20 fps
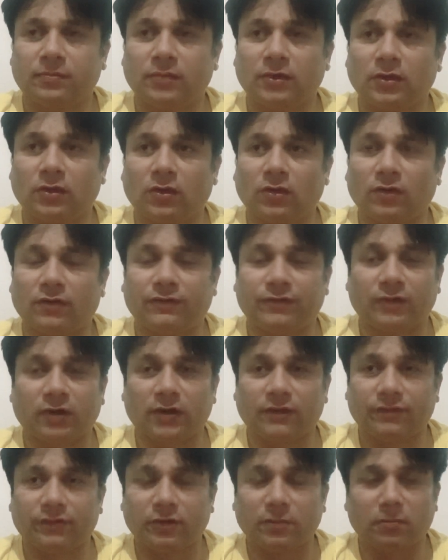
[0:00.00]

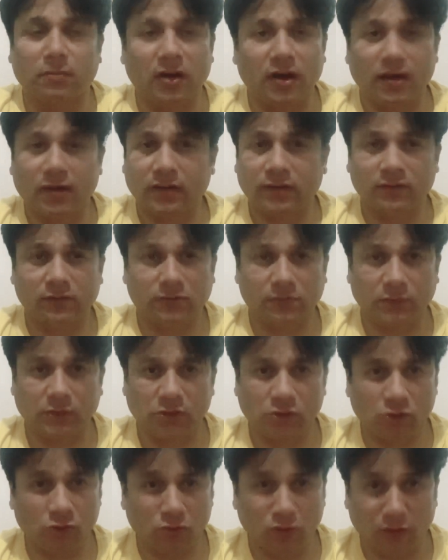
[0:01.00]
if the market is
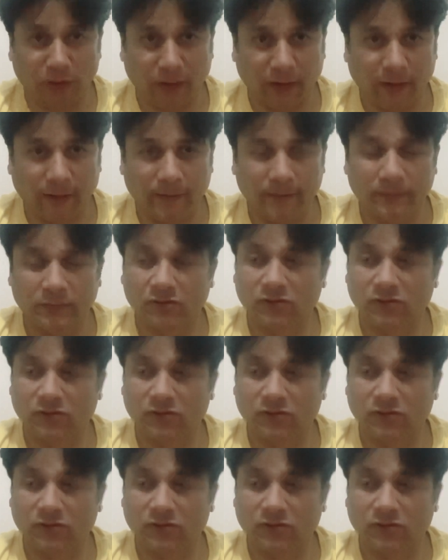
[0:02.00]
burgeoning,